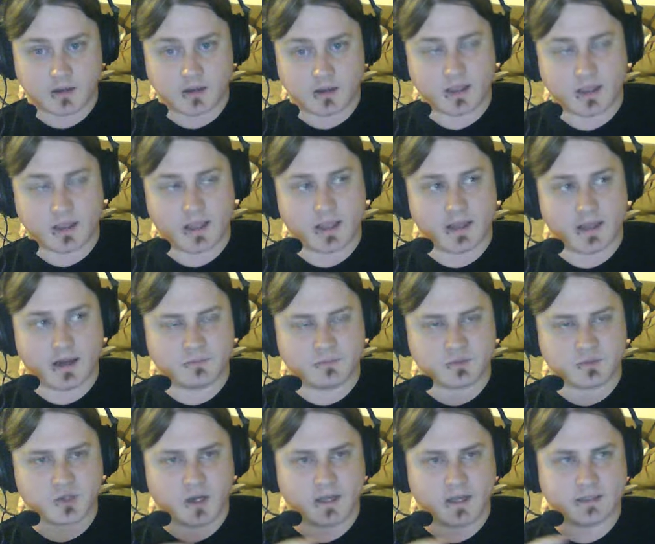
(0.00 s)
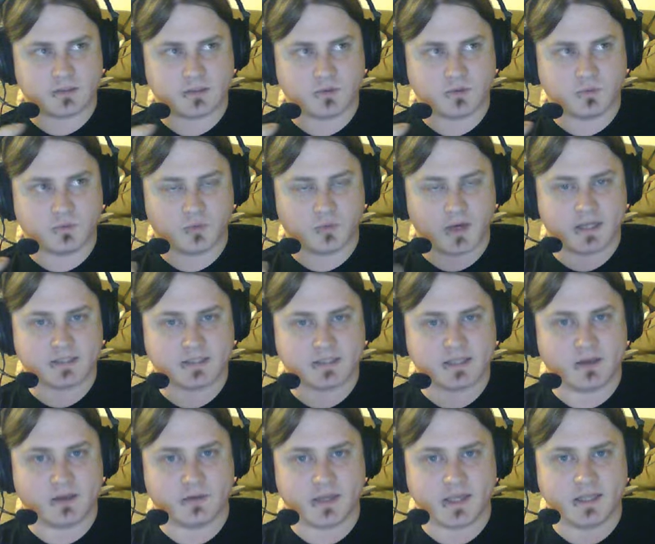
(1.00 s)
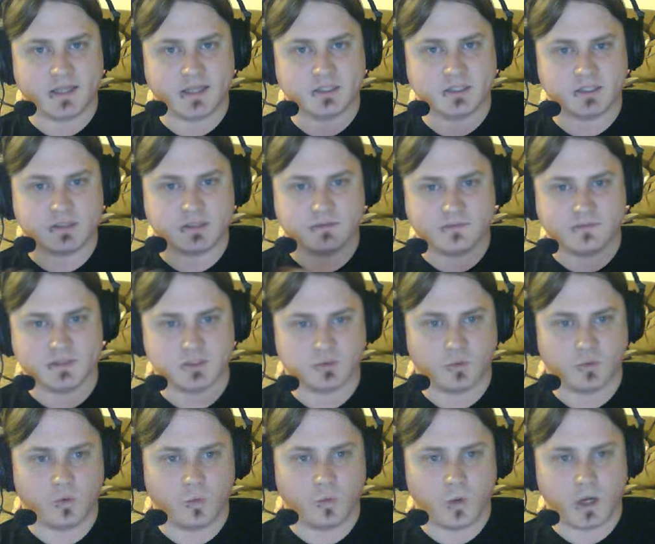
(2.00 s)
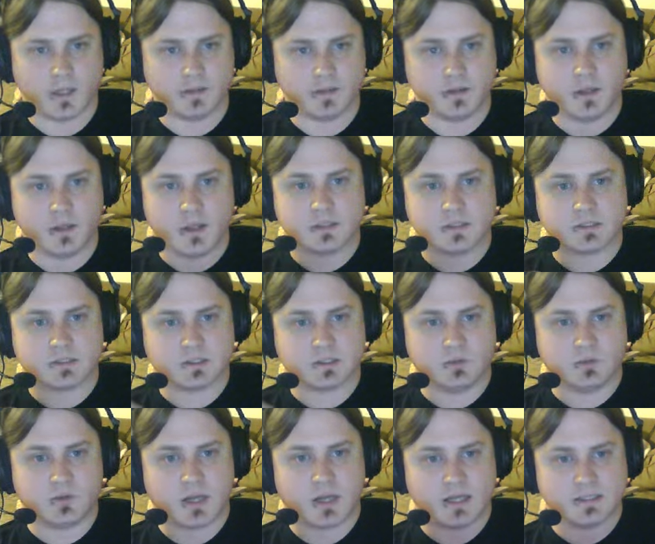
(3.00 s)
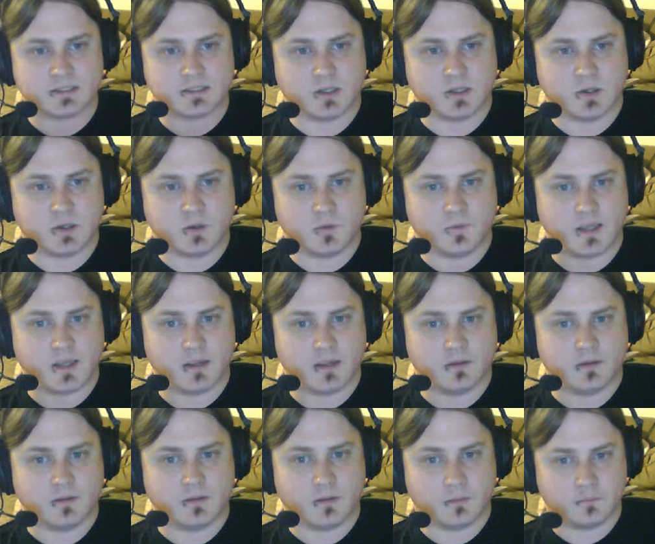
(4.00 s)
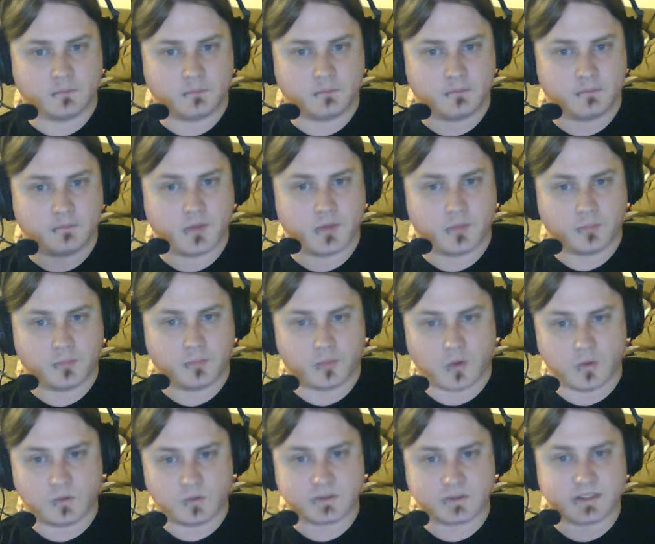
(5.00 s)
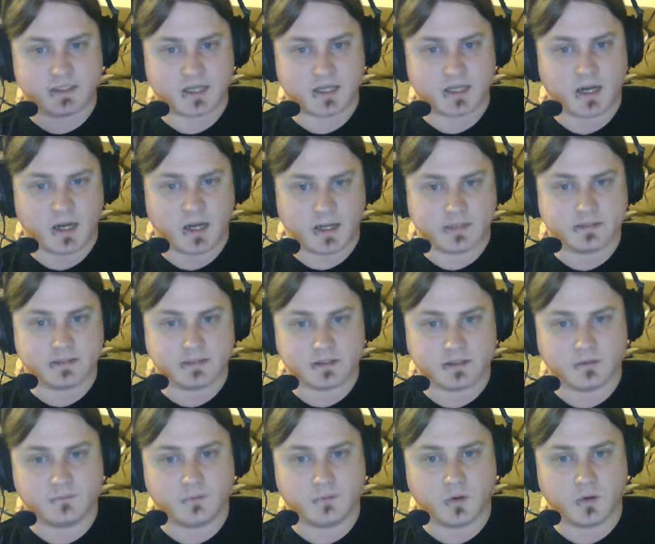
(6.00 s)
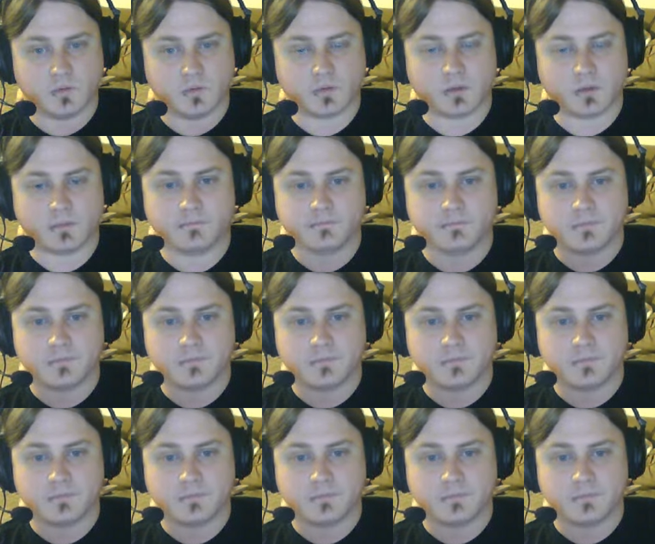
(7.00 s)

And I'm trying to break down each individual one so you guys know that the pros and cons of both.